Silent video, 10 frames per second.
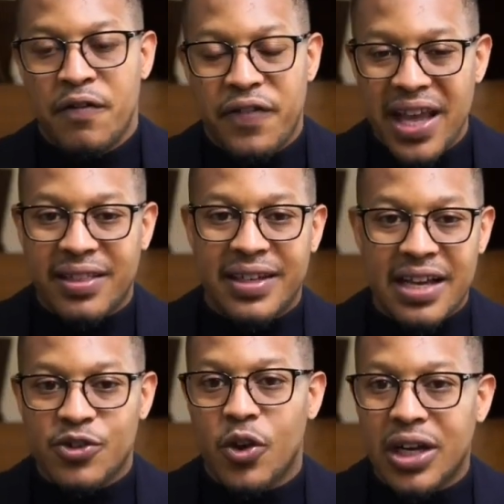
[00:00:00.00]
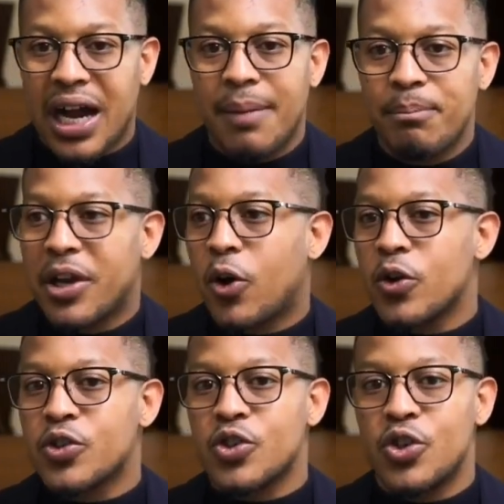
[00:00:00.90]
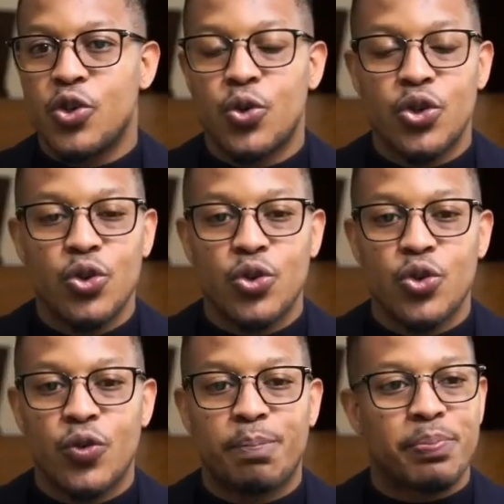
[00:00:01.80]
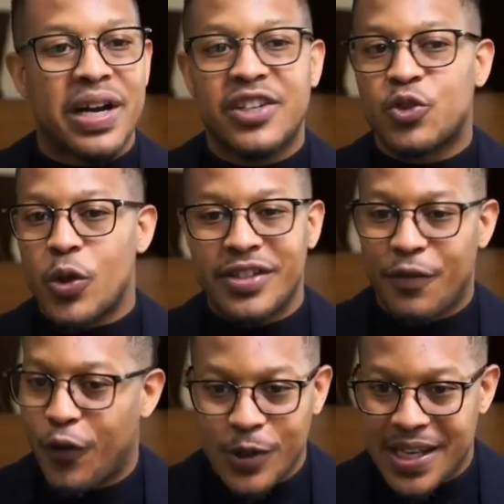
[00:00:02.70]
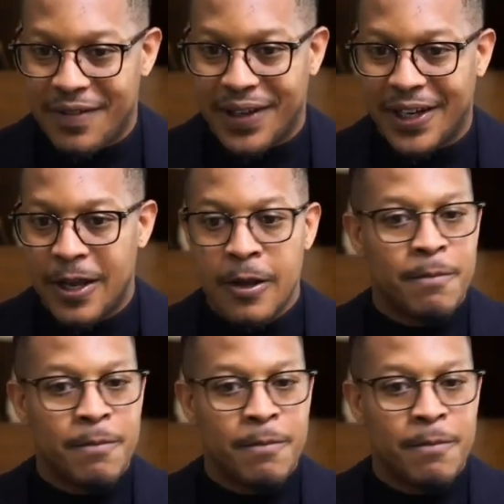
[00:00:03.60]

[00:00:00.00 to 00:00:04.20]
Faith wow. does not come because you, you, you prayed 24 7.